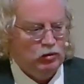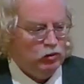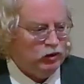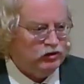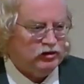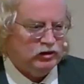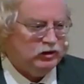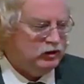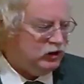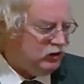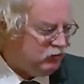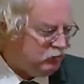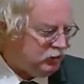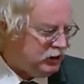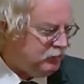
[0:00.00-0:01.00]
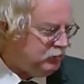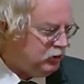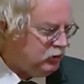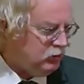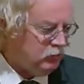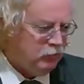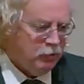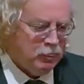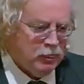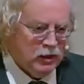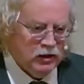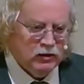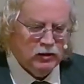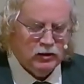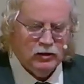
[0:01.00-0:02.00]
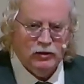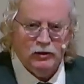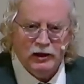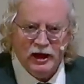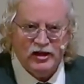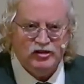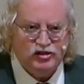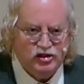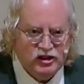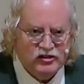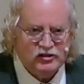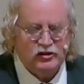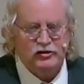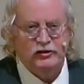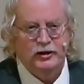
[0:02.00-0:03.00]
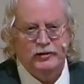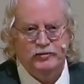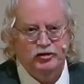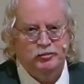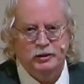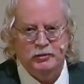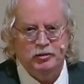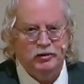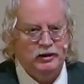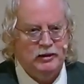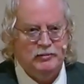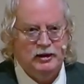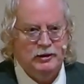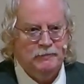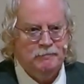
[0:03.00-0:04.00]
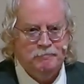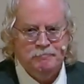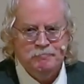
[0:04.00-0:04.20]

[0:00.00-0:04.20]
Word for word: We're to love people as Jesus loves people. Amen?